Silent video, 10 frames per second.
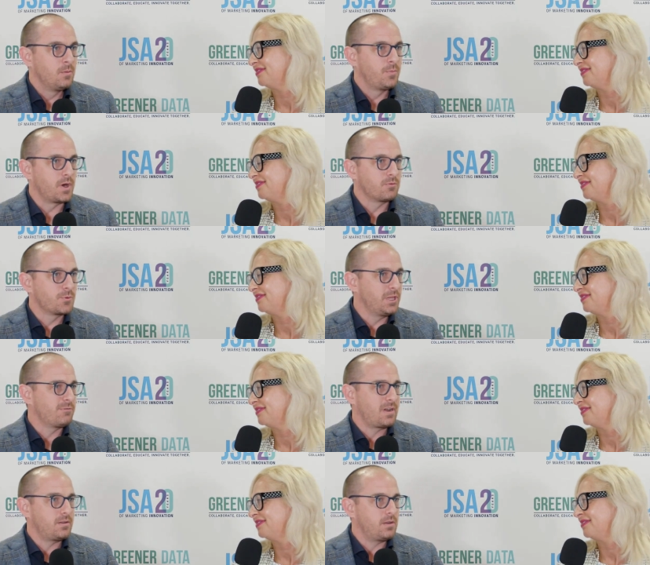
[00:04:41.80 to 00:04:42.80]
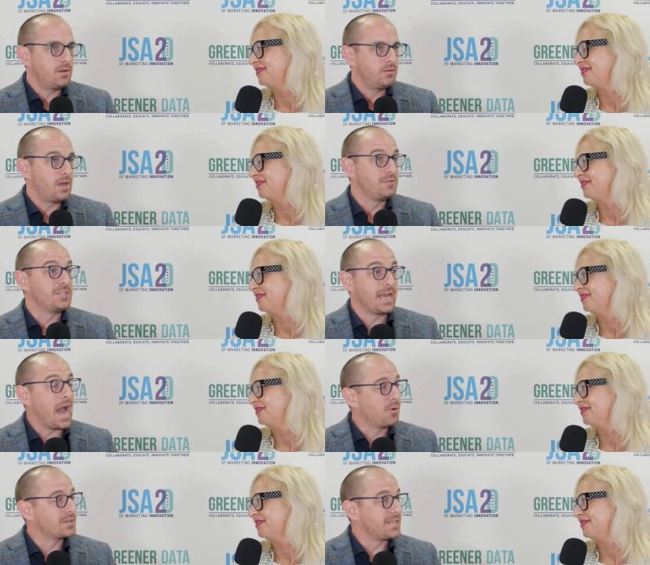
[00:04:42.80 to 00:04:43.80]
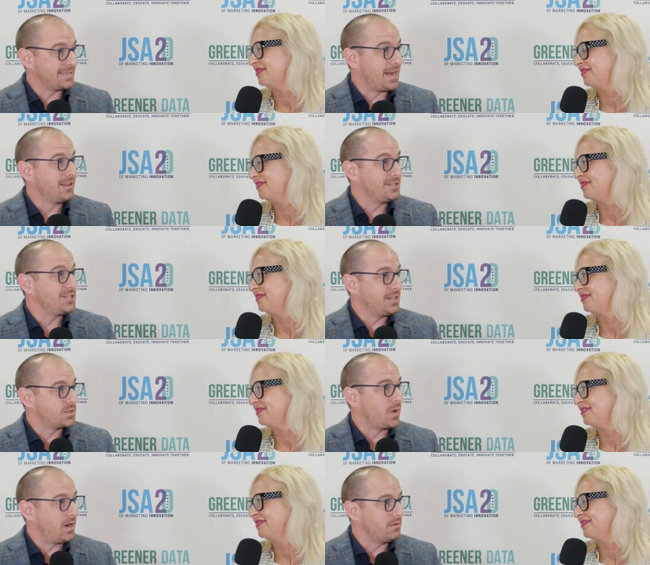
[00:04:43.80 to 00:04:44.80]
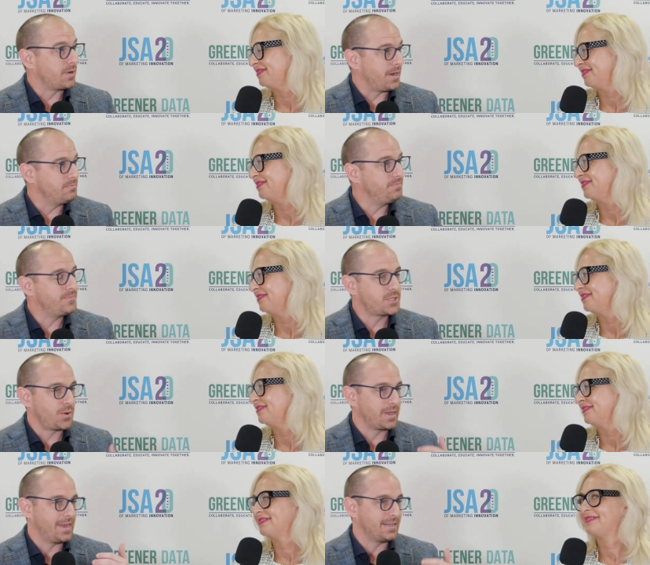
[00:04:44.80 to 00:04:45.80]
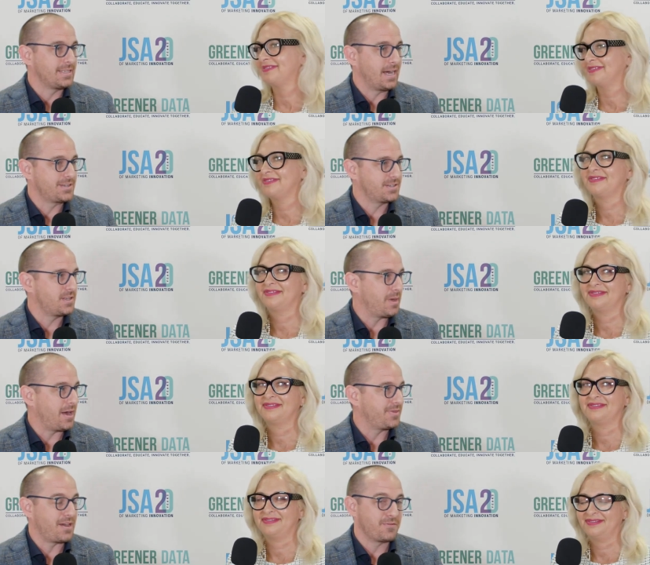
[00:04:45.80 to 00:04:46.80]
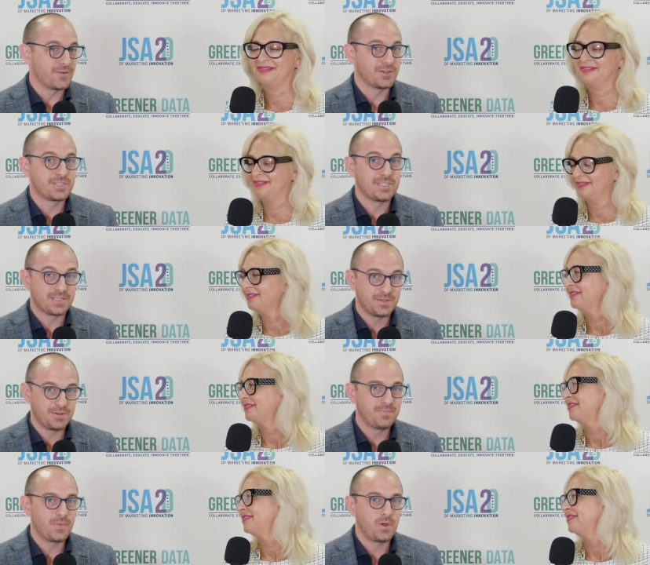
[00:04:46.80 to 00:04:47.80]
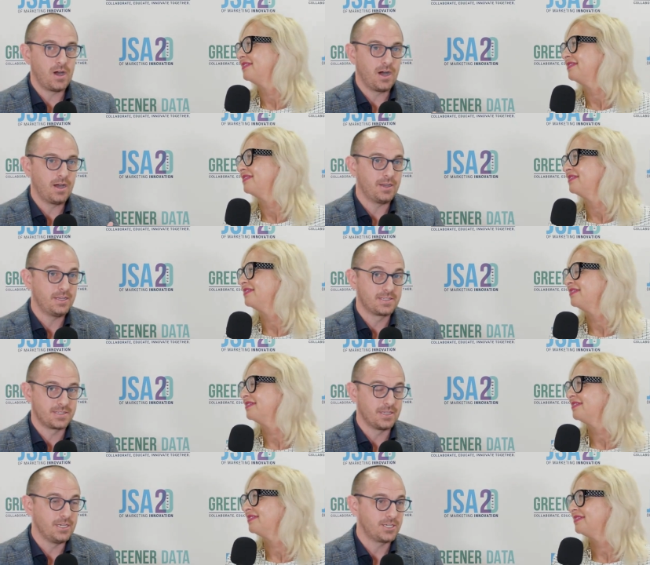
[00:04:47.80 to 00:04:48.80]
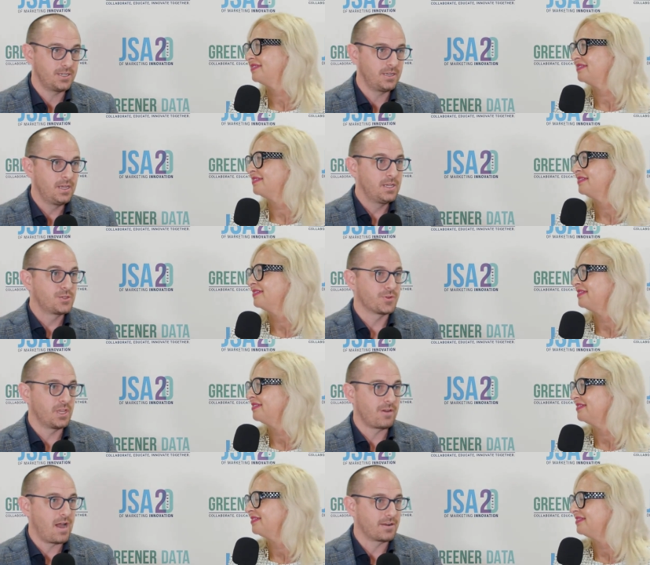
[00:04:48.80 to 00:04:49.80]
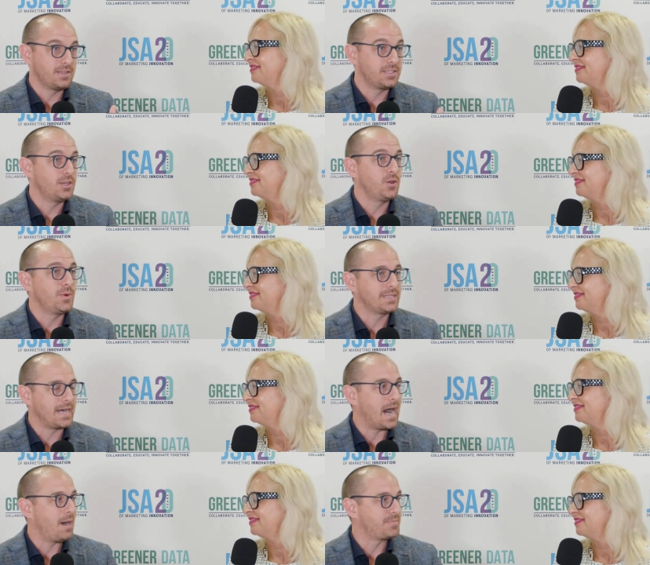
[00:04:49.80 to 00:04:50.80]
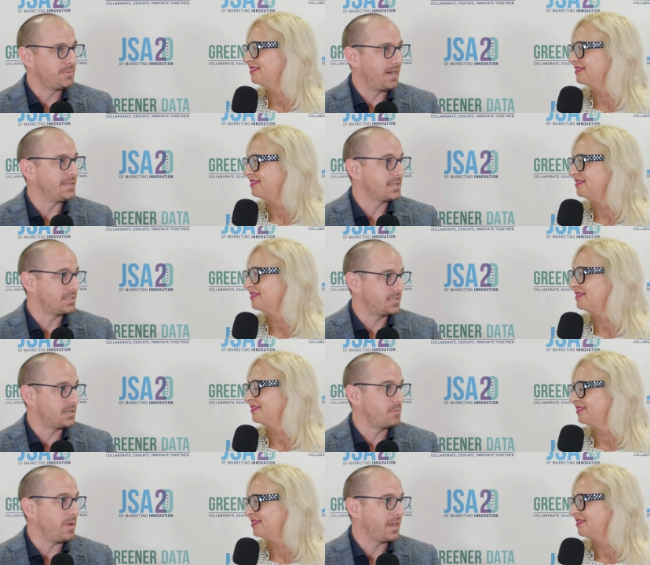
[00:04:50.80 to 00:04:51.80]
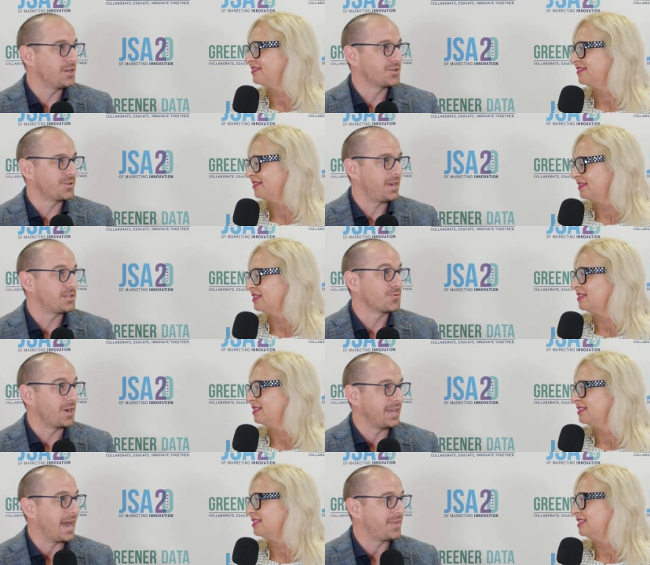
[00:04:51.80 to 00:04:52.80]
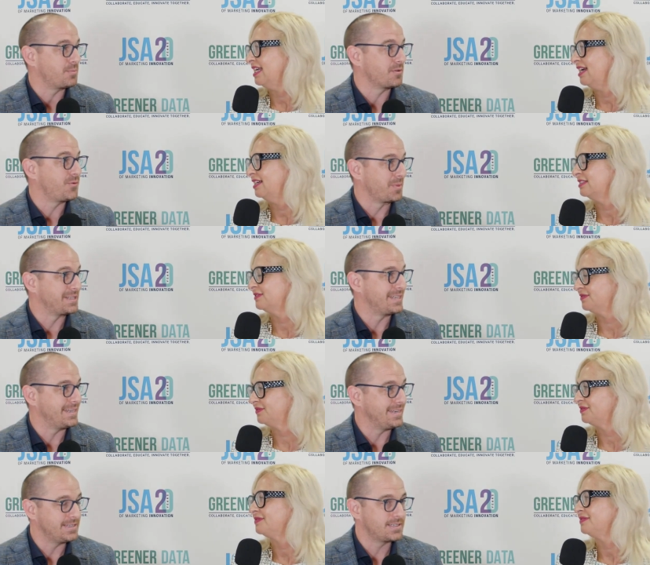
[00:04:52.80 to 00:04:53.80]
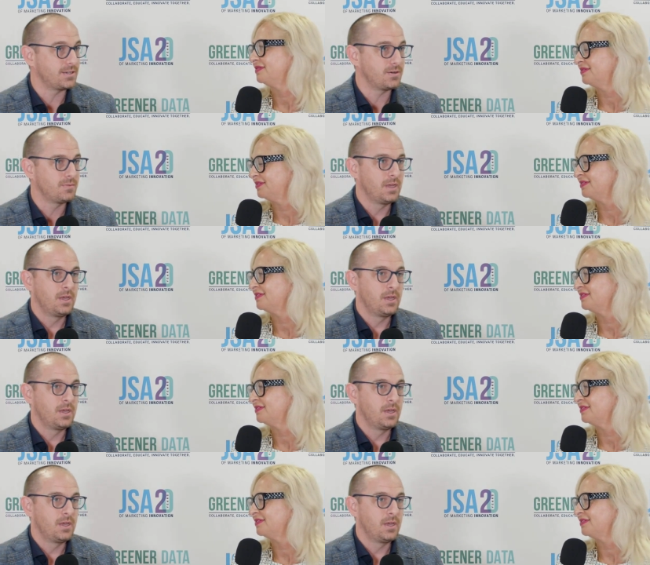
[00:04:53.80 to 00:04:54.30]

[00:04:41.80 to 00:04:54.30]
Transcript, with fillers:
Speaker 1: but really re- leveraging our technology as well, right? So, again, it's not just about that first system uh, installation, it's really around continuing to optimize the system and making sure that it's running at the yeah. performance that it needs to.